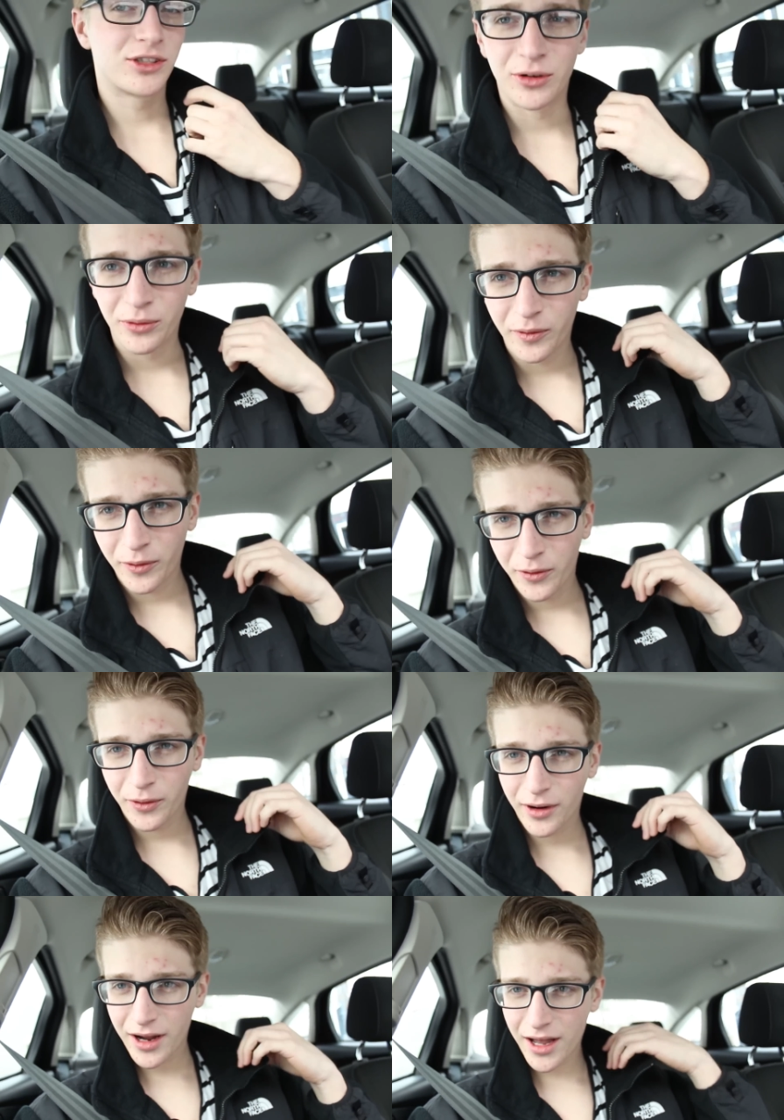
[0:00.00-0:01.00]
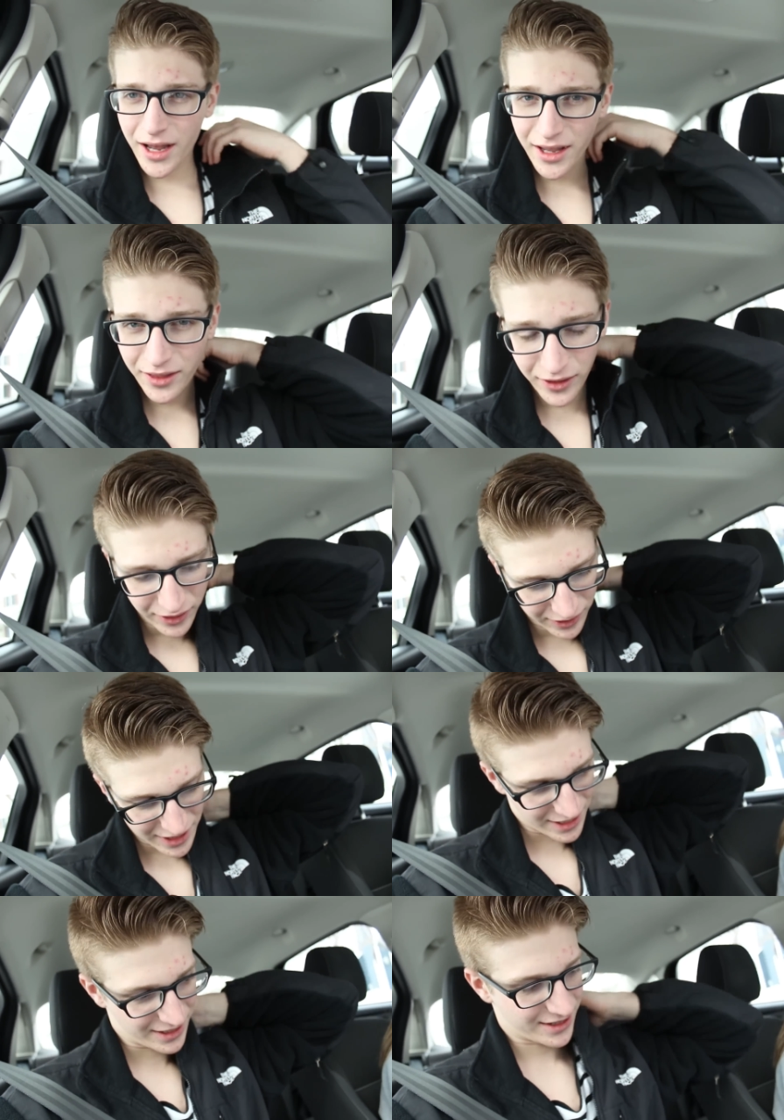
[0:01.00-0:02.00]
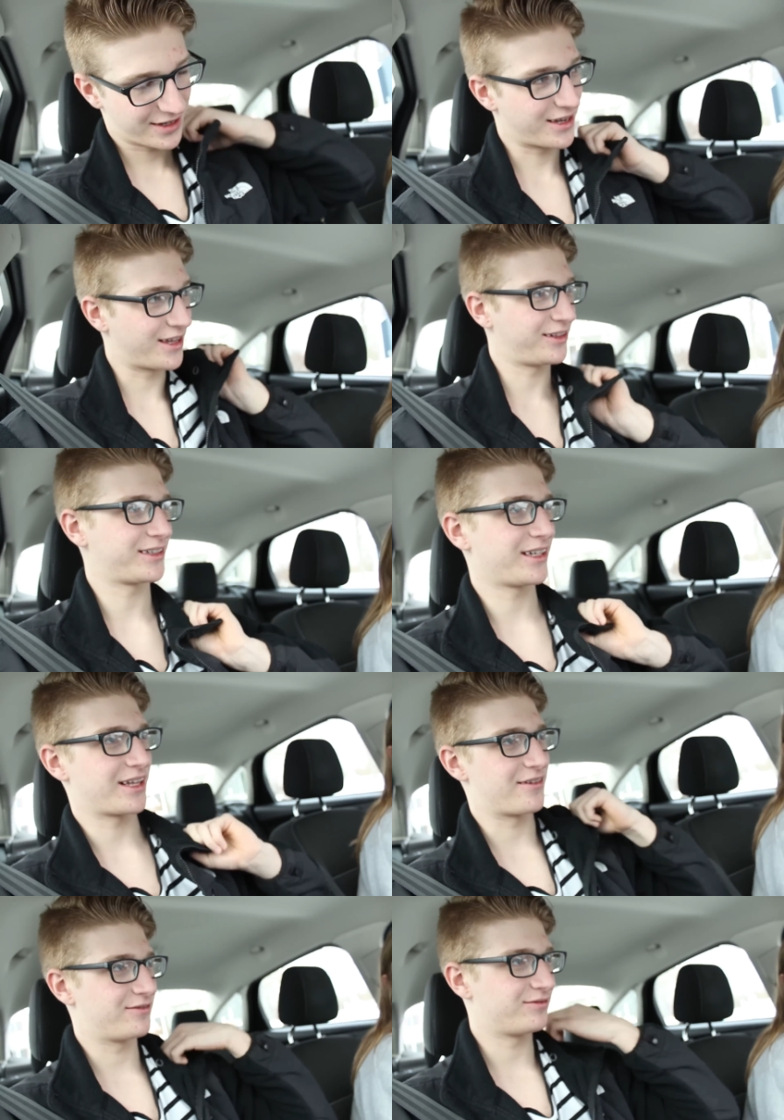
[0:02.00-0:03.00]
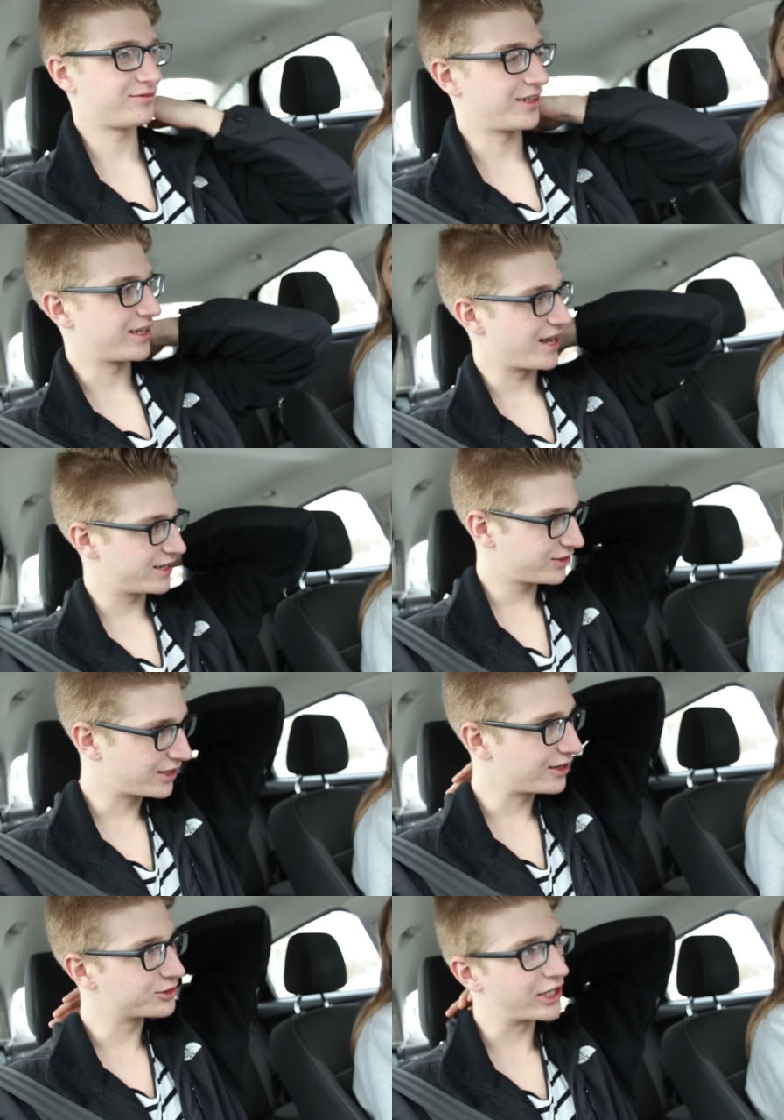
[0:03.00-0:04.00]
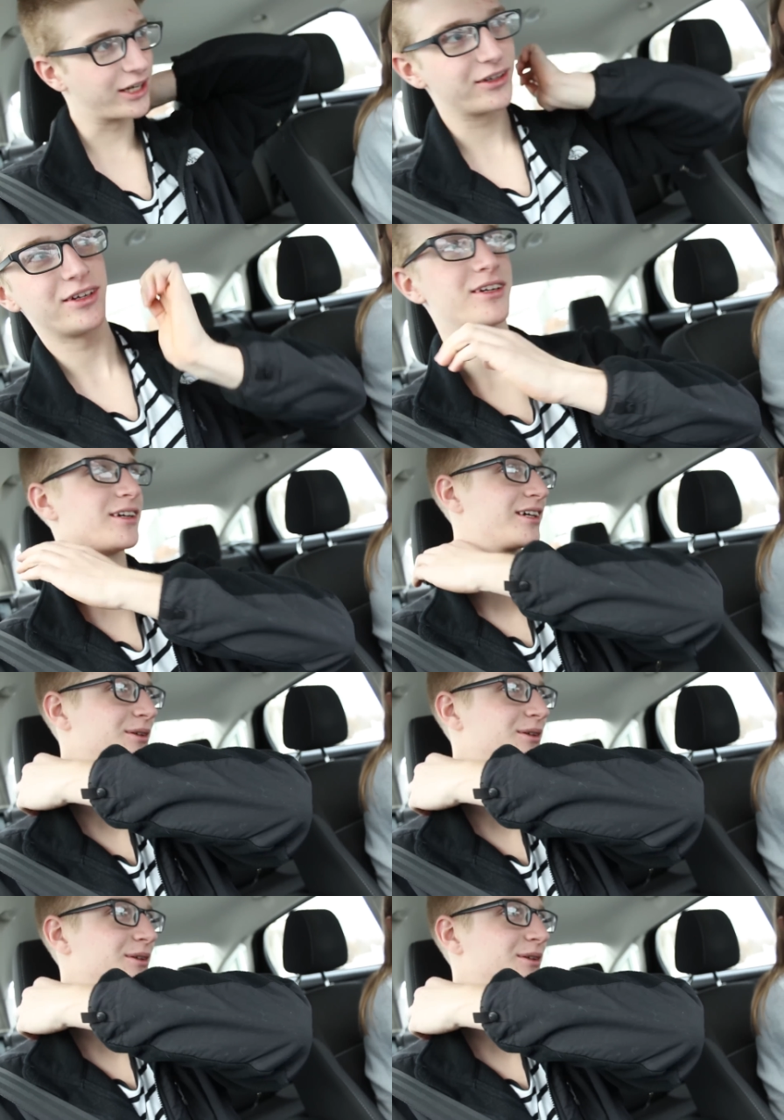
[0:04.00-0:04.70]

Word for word: So I look like that guy, Count Dracula. I